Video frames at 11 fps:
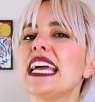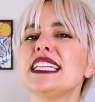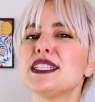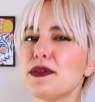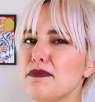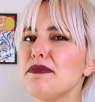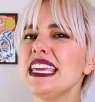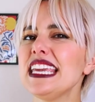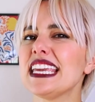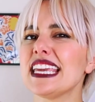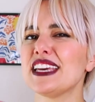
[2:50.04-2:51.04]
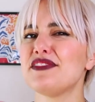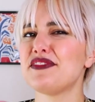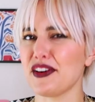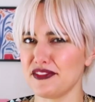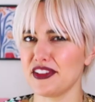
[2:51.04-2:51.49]
And to me, it
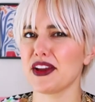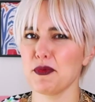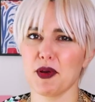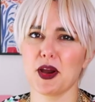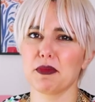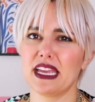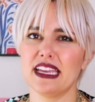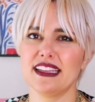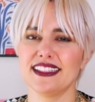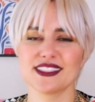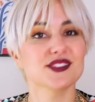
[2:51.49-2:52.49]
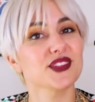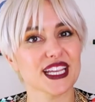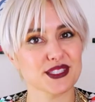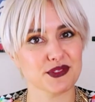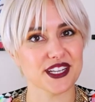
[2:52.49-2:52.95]
felt very Barbie. So
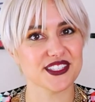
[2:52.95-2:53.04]
that's where I